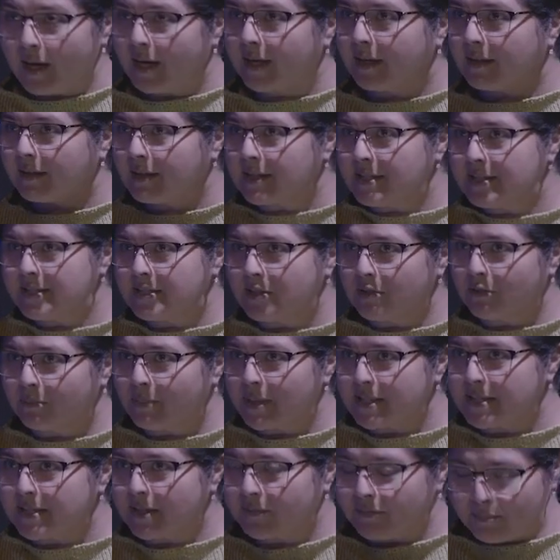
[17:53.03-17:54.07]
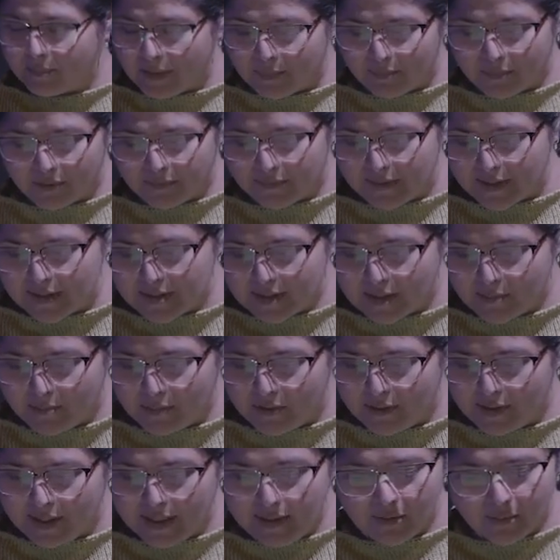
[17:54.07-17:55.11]
I consider myself a member of this
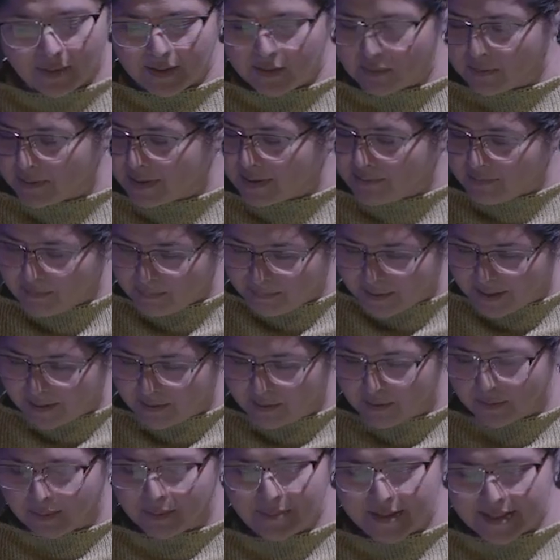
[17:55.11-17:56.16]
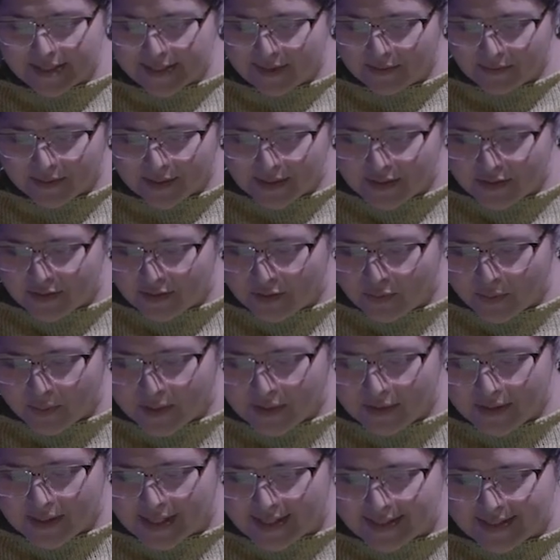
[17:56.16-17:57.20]
community, though I don't live in Bangalore, but South Asian
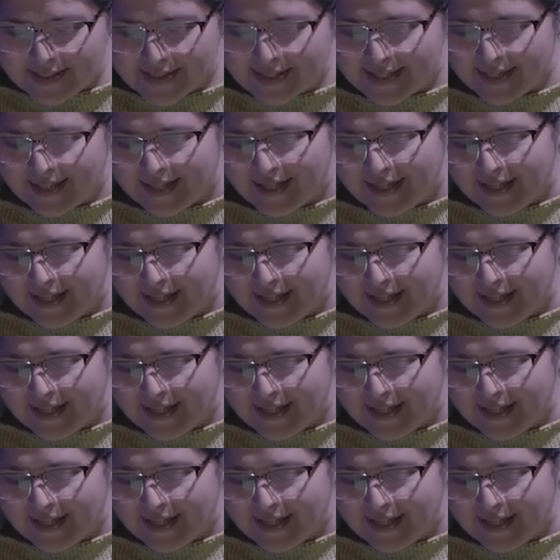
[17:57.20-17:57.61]
queer, yes.